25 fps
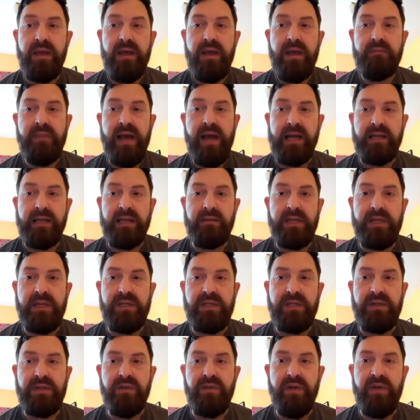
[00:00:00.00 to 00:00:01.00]
back in the mid
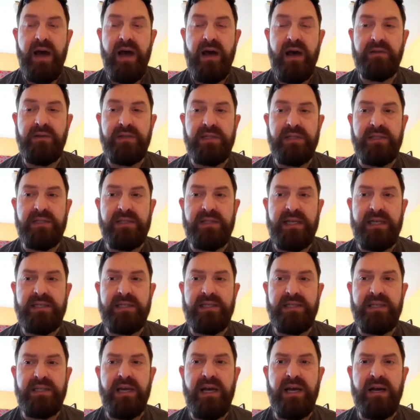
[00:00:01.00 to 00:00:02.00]
2000s,
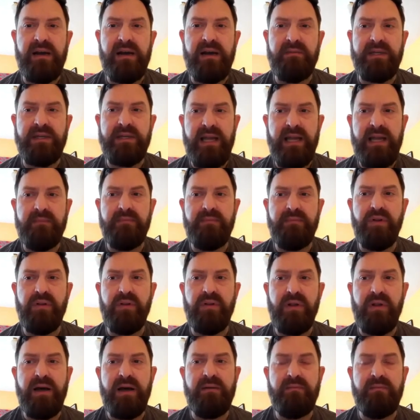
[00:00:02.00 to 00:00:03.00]
as the
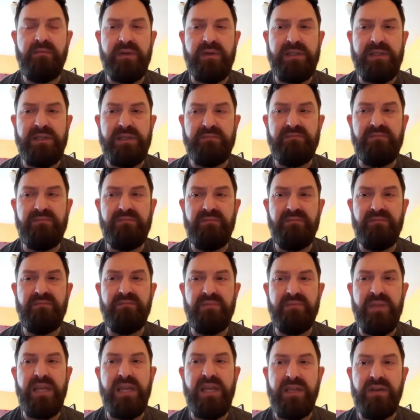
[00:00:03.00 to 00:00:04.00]
temple was
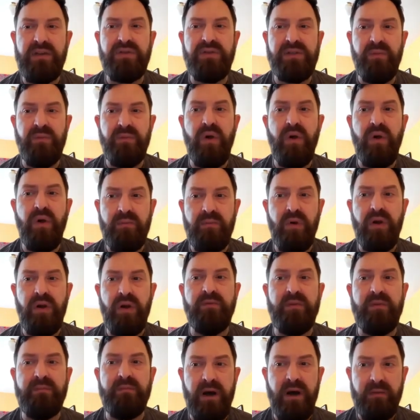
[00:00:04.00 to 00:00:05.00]
being used more and more
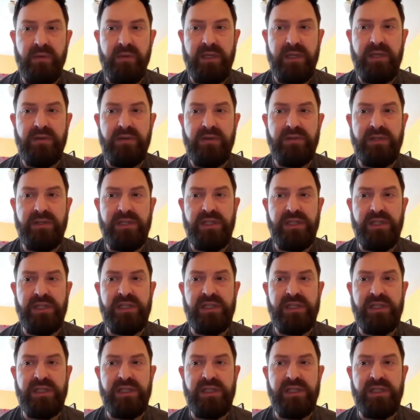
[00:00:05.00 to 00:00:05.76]
for public usages,